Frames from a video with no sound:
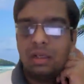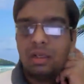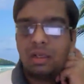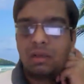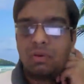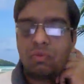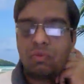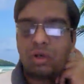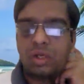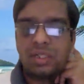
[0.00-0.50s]

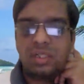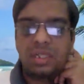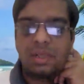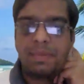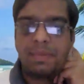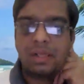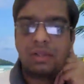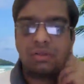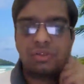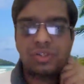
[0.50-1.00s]
Now, what is the
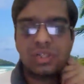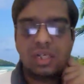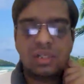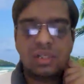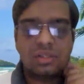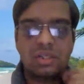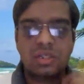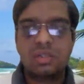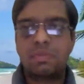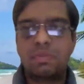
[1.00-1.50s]

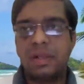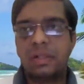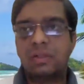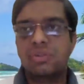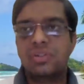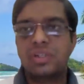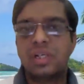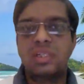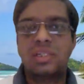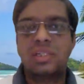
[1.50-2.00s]
pathogenesis?
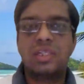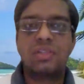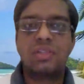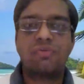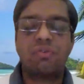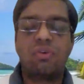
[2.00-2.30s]
Pathogenesis